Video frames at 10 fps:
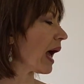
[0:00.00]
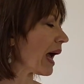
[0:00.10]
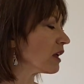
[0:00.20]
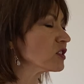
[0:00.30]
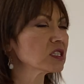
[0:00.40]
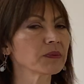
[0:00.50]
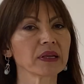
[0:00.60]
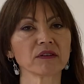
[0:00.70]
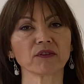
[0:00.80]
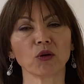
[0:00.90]
ask to be
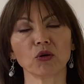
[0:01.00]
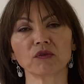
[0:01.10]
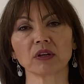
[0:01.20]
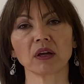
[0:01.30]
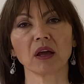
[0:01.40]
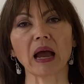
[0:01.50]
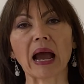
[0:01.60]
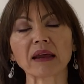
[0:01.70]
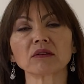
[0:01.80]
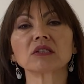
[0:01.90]
involved
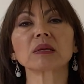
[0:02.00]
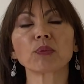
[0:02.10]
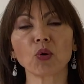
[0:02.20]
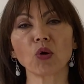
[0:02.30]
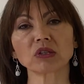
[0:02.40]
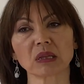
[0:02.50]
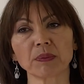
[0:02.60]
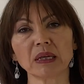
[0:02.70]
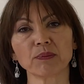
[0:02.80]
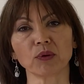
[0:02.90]
and support other
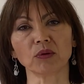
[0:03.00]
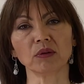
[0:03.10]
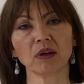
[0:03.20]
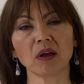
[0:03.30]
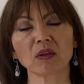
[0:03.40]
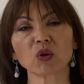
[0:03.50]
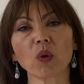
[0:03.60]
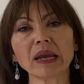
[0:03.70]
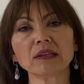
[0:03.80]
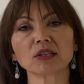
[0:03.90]
people. The
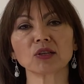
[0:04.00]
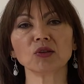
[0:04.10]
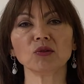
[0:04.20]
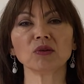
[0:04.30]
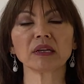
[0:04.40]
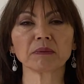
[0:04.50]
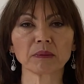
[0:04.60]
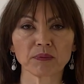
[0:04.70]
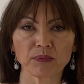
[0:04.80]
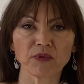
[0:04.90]
way to
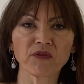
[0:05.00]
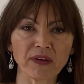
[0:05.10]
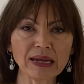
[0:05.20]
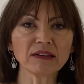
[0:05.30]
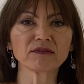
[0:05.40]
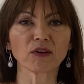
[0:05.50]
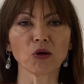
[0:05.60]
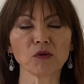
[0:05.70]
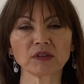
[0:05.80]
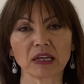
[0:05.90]
feel
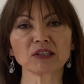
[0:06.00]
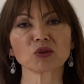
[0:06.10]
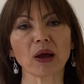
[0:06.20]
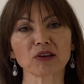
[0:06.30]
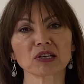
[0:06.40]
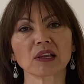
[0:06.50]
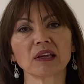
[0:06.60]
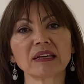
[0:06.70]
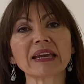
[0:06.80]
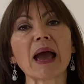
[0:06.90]
involved is to
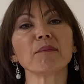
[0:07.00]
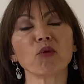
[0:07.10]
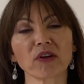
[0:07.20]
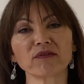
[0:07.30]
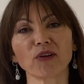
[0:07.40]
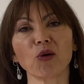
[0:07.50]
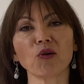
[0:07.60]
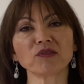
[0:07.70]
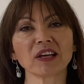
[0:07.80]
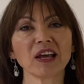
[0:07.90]
actually get more
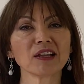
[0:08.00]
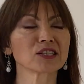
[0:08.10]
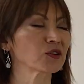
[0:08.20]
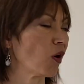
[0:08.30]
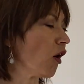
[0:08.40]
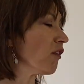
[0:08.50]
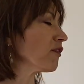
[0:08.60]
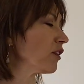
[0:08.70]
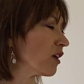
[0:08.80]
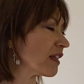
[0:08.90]
involved, to
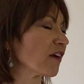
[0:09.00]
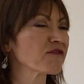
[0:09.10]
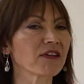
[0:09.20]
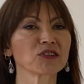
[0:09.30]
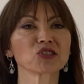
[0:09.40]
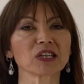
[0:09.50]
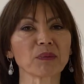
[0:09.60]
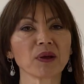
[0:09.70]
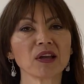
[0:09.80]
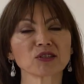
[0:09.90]
offer that
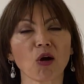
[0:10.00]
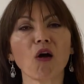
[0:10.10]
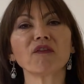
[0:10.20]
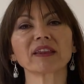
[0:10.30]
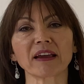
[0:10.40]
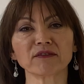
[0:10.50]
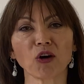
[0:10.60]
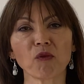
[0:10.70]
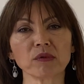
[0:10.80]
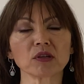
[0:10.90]
friendship, to offer that
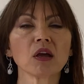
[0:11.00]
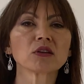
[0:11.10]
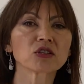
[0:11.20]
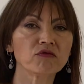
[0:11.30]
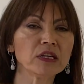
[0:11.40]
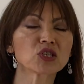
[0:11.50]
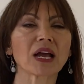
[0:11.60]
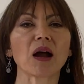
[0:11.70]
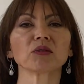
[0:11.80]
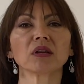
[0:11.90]
involvement, to reach
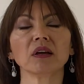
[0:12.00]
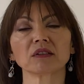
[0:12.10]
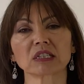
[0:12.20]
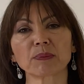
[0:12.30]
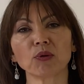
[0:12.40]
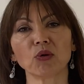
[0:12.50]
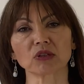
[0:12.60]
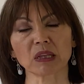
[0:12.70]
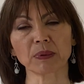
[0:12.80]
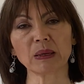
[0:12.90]
out, to support
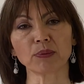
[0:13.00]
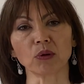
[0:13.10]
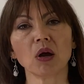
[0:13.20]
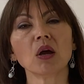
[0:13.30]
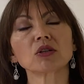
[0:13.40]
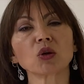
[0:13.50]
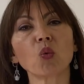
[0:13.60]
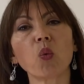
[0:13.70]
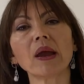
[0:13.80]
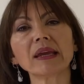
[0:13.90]
other people. So
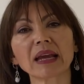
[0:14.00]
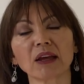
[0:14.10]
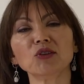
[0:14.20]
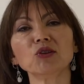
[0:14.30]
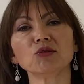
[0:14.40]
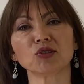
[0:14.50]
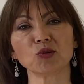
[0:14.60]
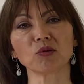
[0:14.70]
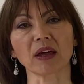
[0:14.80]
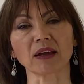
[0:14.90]
where can you
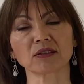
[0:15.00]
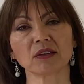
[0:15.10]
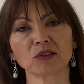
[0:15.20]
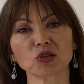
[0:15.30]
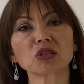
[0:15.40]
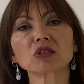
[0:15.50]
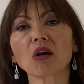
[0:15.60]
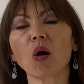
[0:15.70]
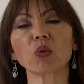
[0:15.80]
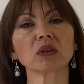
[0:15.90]
do that? Just
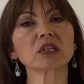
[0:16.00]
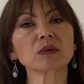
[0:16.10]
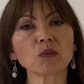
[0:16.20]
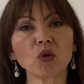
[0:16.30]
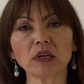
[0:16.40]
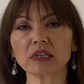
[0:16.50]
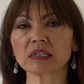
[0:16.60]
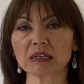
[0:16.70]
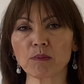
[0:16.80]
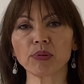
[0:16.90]
start with the
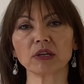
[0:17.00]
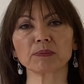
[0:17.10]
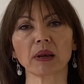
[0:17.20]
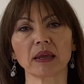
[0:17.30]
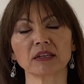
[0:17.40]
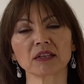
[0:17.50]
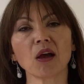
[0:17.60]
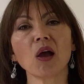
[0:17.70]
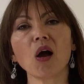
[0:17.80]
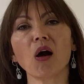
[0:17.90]
smallest, simplest place
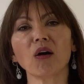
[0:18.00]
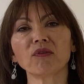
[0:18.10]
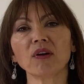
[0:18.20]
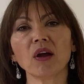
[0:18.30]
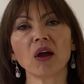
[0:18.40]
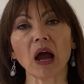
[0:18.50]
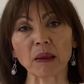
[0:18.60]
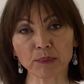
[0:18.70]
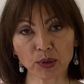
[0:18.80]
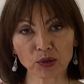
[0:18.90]
of
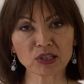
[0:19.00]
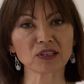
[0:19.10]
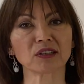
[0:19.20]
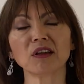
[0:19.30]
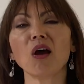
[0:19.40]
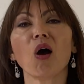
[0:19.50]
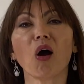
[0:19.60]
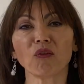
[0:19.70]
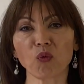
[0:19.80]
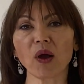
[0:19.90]
and person
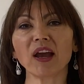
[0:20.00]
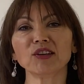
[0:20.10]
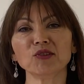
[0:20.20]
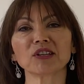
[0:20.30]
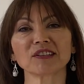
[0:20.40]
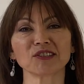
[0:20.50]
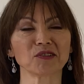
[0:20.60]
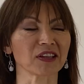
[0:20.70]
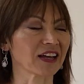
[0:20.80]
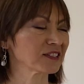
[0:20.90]
of where you can
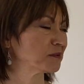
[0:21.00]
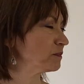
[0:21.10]
do that.